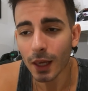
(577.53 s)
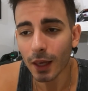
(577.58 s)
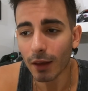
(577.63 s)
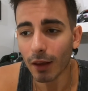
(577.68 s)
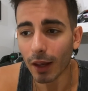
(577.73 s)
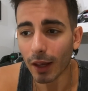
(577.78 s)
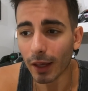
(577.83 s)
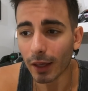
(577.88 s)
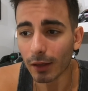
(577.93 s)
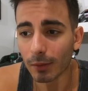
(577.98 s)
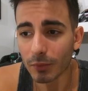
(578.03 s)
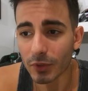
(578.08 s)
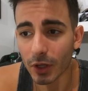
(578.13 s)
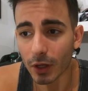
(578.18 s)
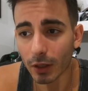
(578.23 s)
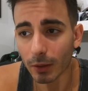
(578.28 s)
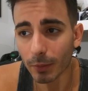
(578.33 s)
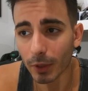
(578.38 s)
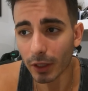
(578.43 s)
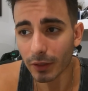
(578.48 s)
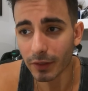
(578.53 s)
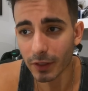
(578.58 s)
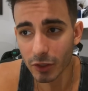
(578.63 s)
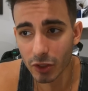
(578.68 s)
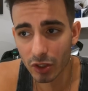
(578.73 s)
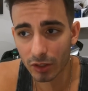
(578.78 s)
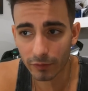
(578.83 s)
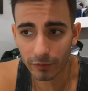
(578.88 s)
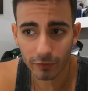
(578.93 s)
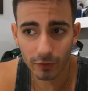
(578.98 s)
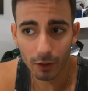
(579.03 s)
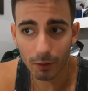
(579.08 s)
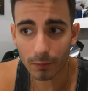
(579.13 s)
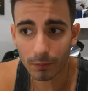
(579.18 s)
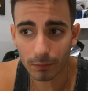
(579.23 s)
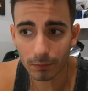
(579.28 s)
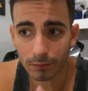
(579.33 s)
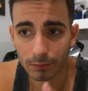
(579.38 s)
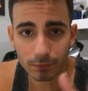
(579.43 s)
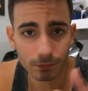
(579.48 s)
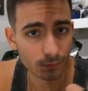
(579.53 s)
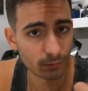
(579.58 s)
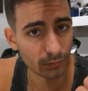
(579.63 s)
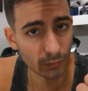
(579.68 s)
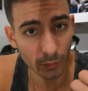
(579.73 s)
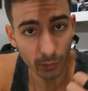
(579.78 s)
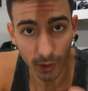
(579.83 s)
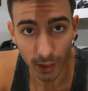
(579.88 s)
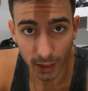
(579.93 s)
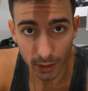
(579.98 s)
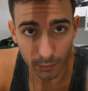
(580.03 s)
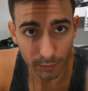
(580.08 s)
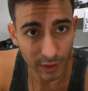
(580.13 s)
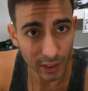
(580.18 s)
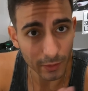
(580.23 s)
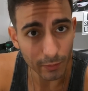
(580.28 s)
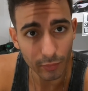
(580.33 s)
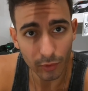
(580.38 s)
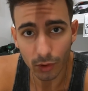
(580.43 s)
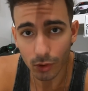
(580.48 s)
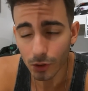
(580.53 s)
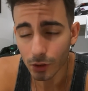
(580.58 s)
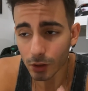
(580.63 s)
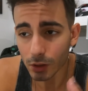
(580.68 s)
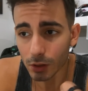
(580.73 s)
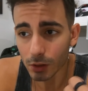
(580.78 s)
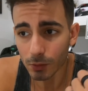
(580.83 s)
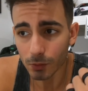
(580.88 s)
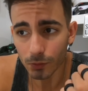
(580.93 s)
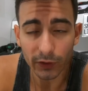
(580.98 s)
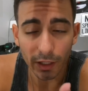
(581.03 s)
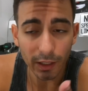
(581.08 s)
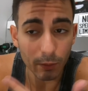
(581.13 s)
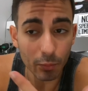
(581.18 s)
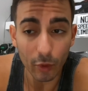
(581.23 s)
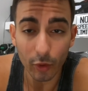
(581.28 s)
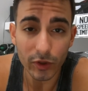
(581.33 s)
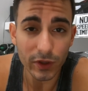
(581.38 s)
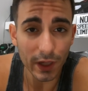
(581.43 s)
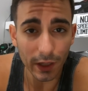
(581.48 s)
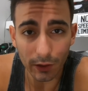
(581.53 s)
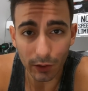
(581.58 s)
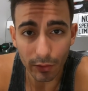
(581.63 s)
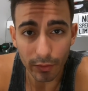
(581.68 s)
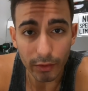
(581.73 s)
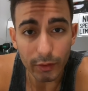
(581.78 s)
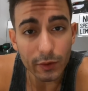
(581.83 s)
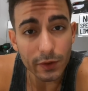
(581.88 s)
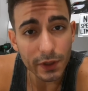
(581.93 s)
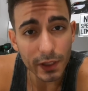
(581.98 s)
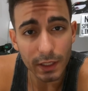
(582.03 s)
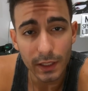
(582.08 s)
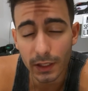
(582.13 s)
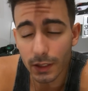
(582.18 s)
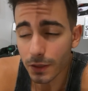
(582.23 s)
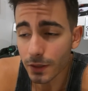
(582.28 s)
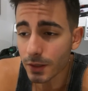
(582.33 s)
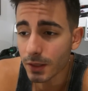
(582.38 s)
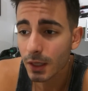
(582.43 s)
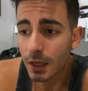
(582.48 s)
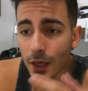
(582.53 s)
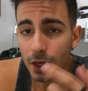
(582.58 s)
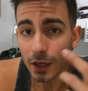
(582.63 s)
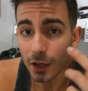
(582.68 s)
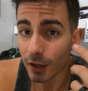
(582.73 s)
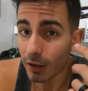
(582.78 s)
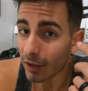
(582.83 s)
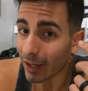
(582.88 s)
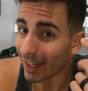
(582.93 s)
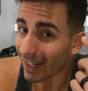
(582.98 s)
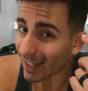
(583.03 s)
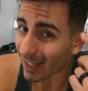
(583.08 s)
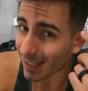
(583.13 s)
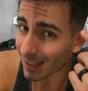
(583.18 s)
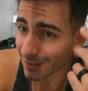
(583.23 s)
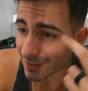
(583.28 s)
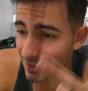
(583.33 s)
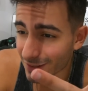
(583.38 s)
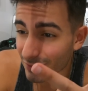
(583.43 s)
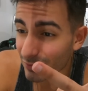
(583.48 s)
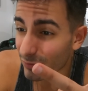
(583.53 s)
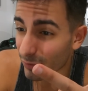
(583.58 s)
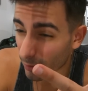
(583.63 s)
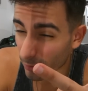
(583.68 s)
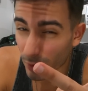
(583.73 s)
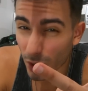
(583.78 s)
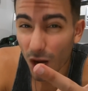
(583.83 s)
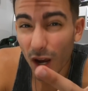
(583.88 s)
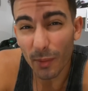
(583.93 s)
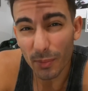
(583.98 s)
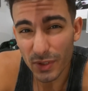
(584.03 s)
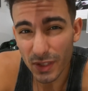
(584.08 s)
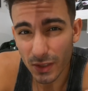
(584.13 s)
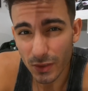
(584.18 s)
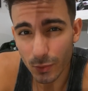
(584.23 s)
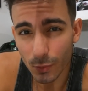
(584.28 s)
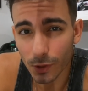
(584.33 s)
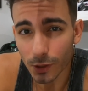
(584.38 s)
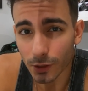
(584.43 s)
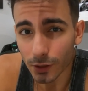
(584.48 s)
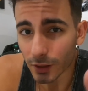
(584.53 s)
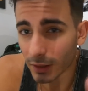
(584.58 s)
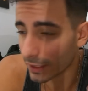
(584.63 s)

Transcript: And I'm talking about attention from random people, like motorcycle enthusiasts, and from cops as well.